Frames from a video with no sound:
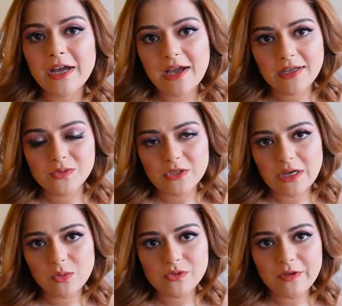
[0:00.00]
my eyes which I
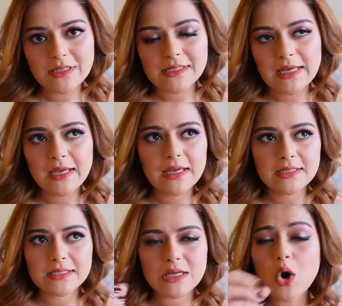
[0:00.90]
was facing
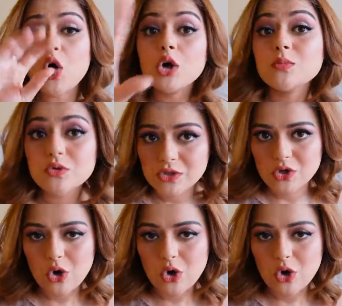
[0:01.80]
is almost